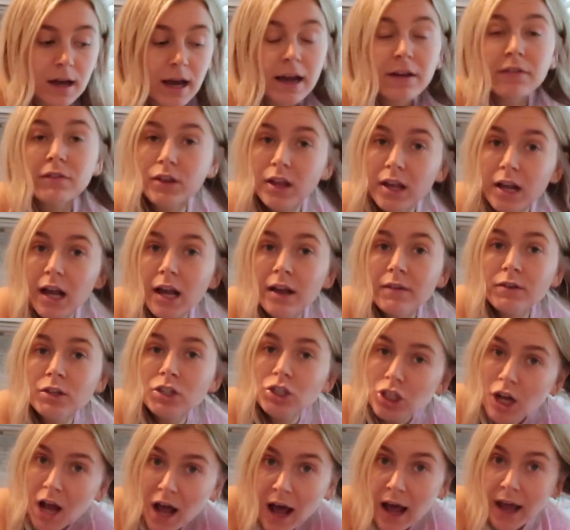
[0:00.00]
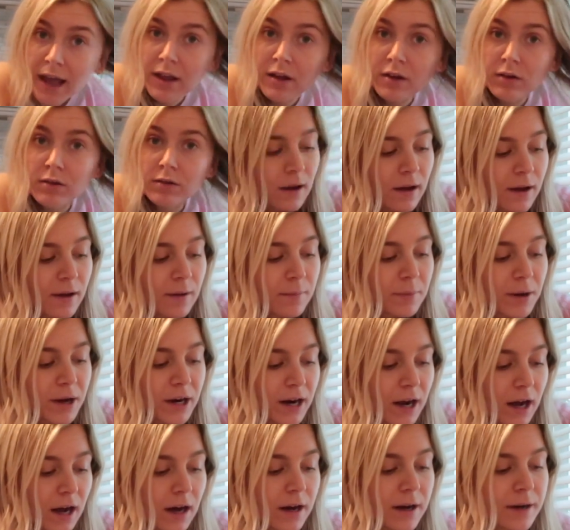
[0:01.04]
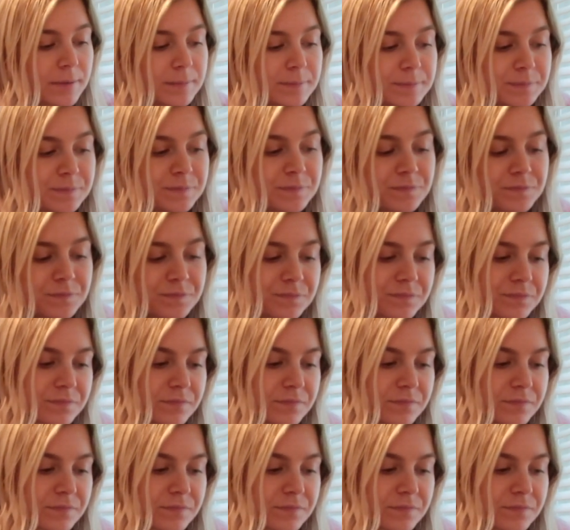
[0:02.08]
I feel like I have a child. But